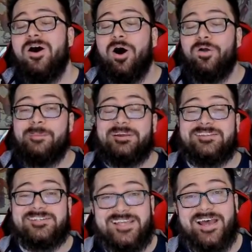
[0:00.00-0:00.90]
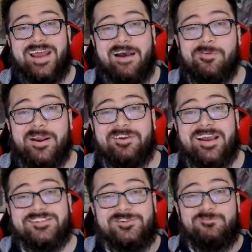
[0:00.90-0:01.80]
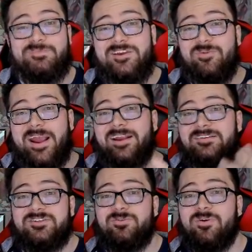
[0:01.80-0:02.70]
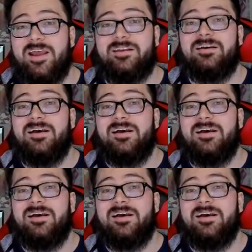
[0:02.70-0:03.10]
All that being said, I want to remind you guys to be great and do great.